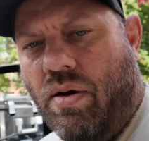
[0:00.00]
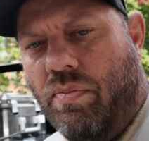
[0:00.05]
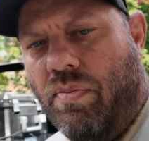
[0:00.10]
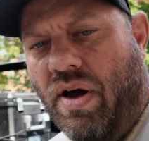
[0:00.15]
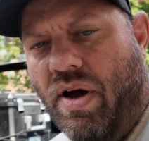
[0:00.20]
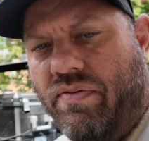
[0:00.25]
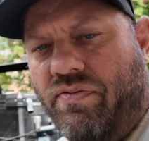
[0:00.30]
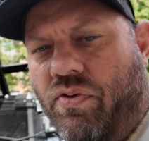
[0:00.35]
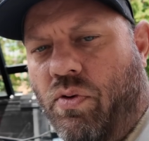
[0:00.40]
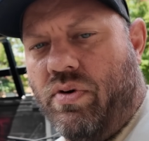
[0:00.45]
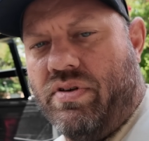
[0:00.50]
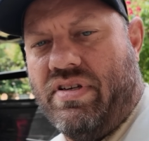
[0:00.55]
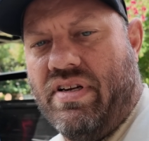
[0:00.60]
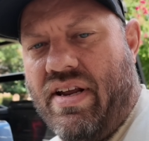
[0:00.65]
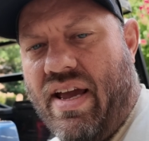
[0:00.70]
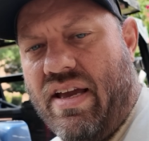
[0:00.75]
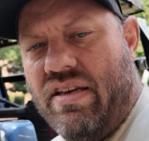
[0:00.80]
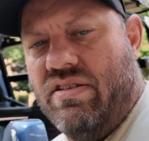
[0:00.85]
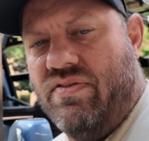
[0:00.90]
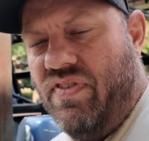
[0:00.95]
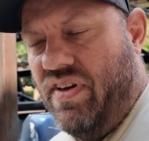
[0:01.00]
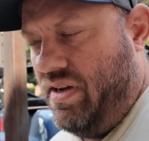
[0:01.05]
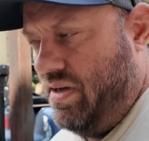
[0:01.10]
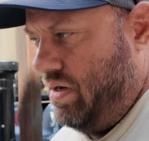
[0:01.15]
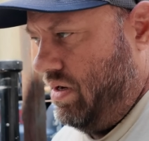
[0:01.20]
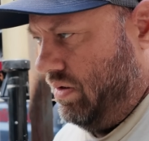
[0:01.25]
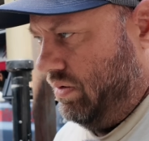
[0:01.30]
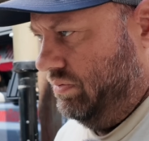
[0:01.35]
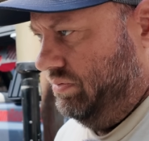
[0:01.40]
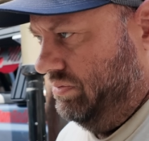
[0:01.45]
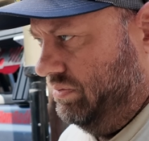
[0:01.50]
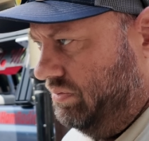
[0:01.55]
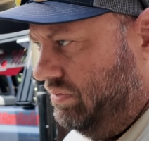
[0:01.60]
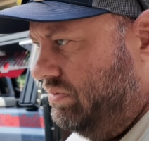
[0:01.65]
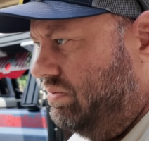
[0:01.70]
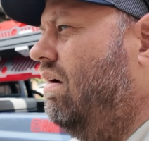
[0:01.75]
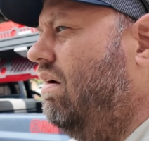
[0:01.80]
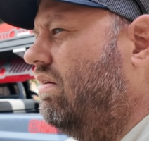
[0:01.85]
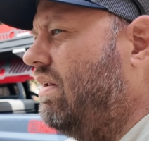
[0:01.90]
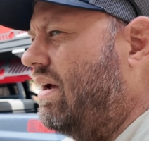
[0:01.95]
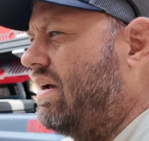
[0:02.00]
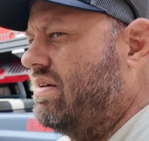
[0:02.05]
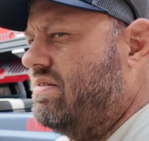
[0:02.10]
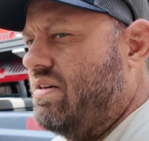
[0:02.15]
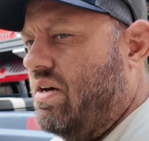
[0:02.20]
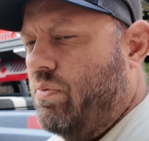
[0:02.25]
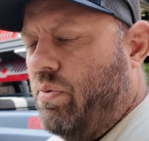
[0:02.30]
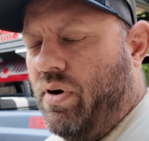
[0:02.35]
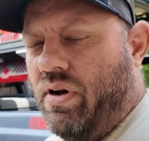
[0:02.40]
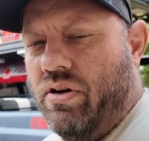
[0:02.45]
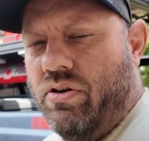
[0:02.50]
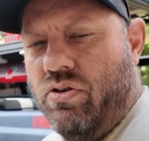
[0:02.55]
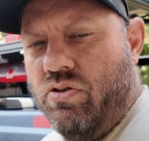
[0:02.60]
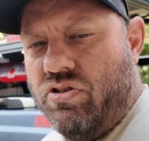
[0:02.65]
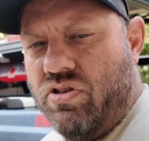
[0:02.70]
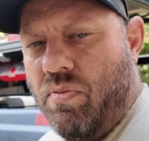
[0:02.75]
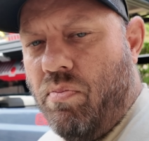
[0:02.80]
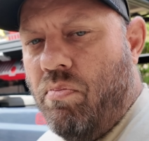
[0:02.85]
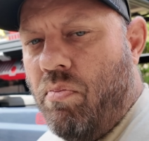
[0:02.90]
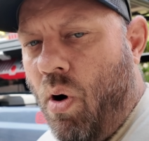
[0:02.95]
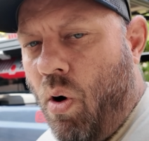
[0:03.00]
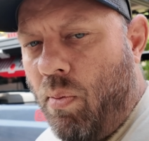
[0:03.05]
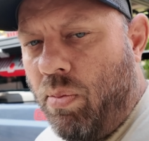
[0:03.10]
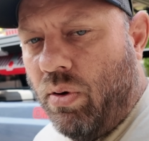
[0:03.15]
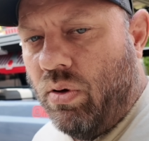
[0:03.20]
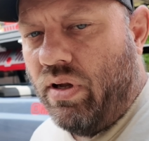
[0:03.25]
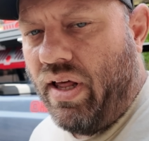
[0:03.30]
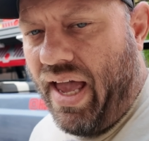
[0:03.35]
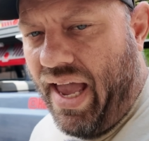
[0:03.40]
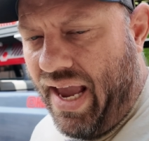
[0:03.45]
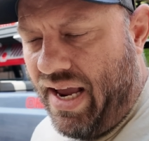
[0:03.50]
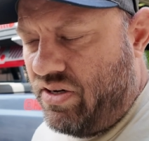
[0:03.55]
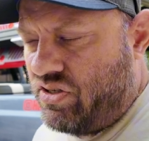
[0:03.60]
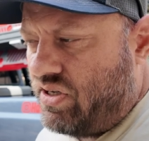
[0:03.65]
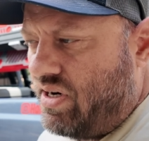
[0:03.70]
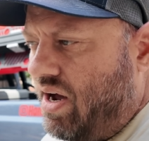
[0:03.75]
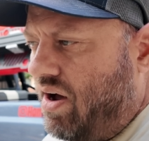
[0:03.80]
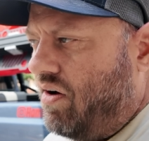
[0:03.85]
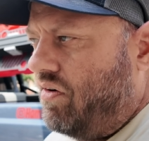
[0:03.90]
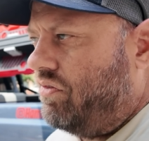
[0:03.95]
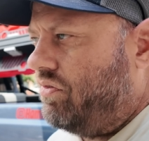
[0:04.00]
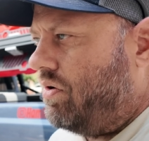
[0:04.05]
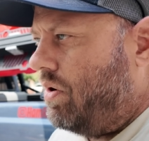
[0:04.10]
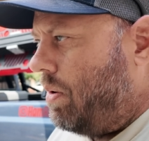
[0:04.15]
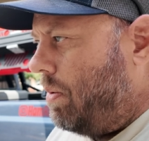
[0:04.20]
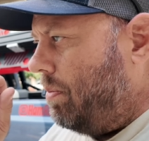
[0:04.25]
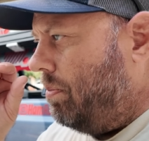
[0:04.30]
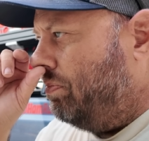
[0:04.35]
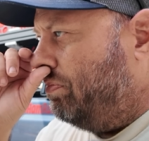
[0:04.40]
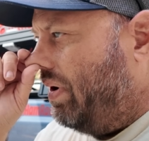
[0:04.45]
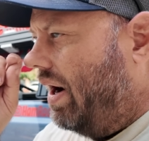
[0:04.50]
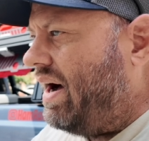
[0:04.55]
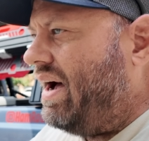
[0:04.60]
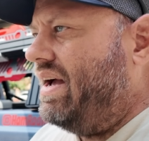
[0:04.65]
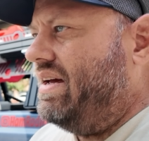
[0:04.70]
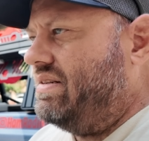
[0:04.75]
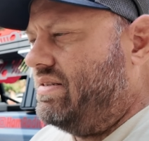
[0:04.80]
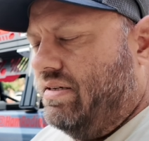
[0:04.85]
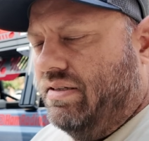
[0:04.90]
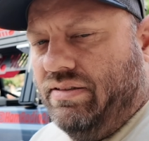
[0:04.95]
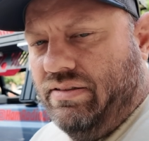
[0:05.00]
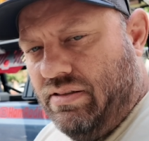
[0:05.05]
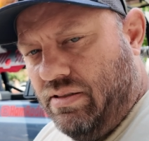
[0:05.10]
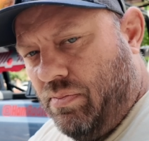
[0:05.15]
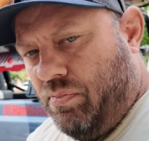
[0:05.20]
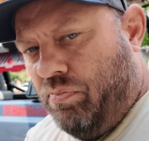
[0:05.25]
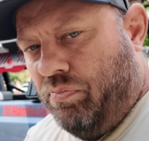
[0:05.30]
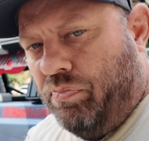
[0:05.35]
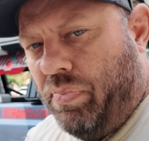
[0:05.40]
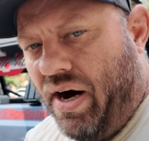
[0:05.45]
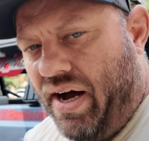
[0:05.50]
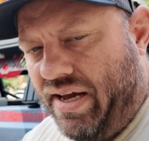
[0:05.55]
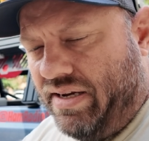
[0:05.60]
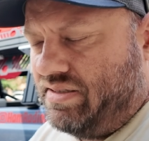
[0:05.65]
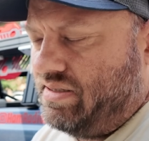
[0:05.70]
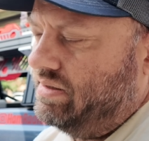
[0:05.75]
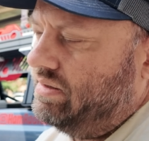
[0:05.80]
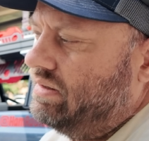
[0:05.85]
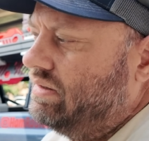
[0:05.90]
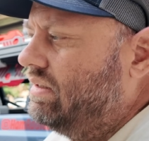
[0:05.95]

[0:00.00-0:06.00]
But for today's video, like I said, we're gonna do some mobile HF, but, but,